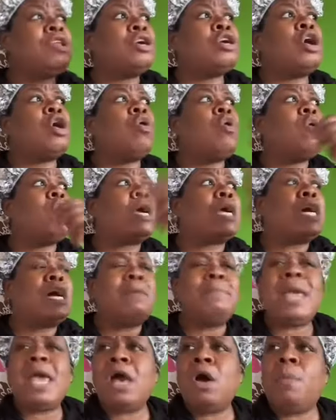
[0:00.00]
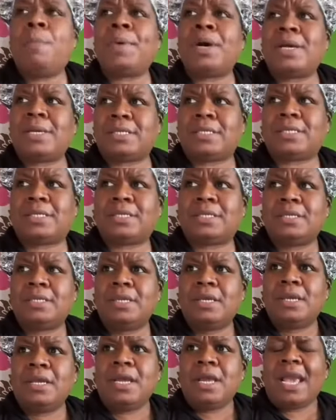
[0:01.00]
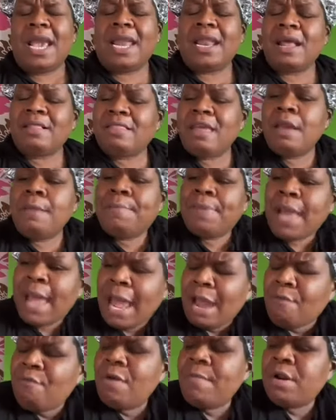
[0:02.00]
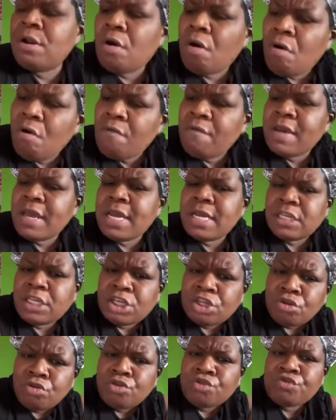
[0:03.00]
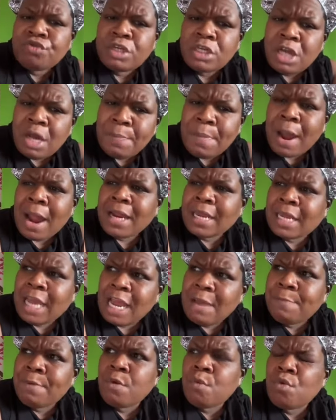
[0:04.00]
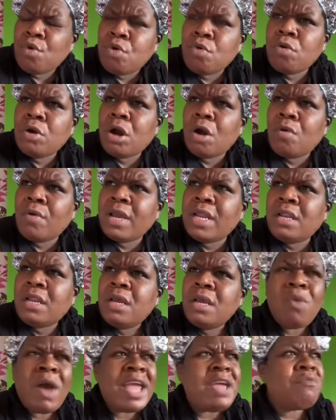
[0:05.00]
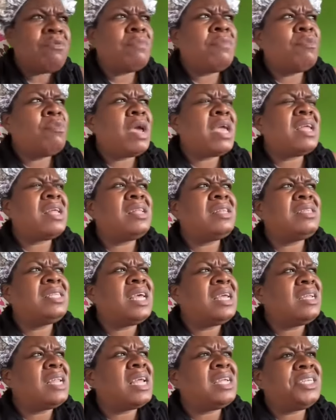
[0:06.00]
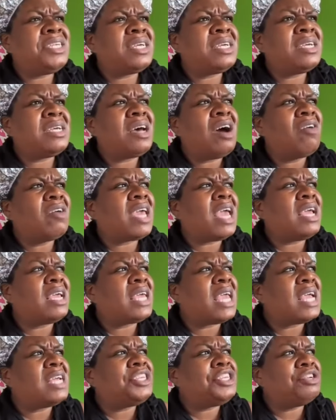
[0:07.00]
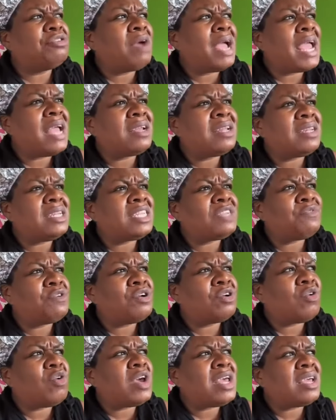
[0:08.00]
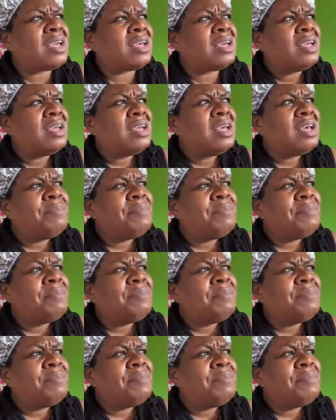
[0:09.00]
and go come help us. And I think black women are over here suturing up our gaping wound going to white women. Wait, didn't they just, okay, can't you handle this real quick?